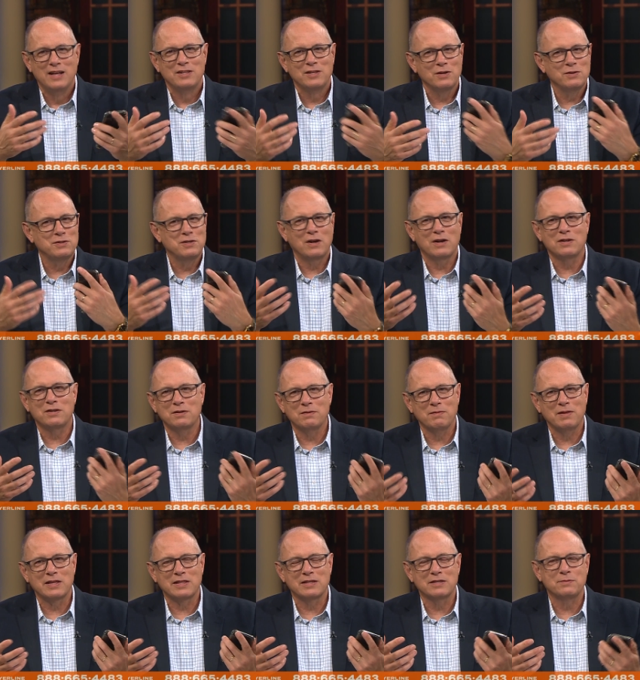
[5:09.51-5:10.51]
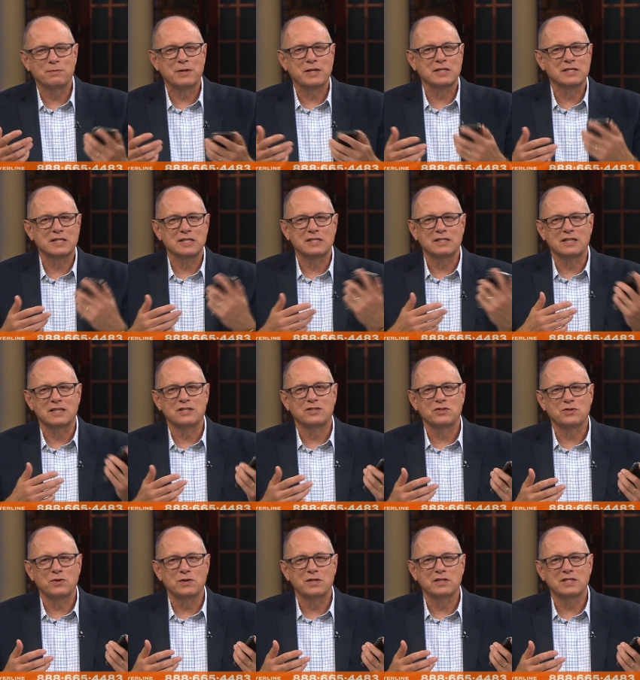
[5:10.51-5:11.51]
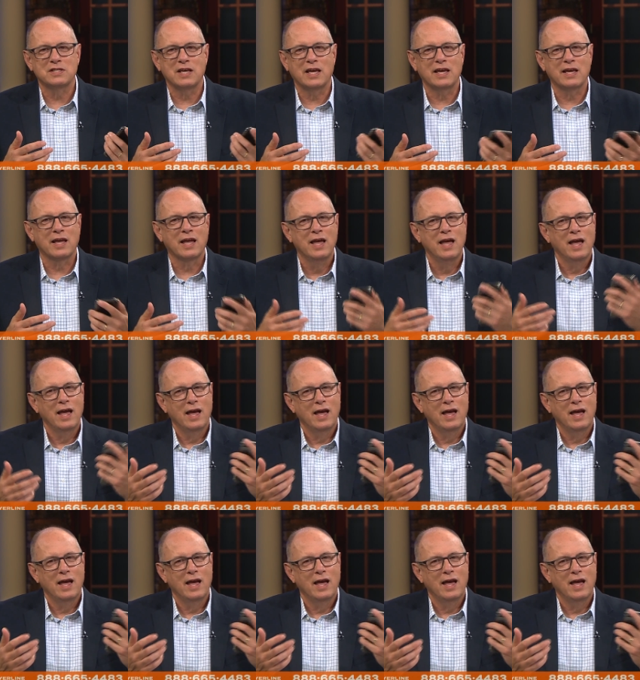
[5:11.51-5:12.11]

Don't talk to them like this because it's, it's sort of saying,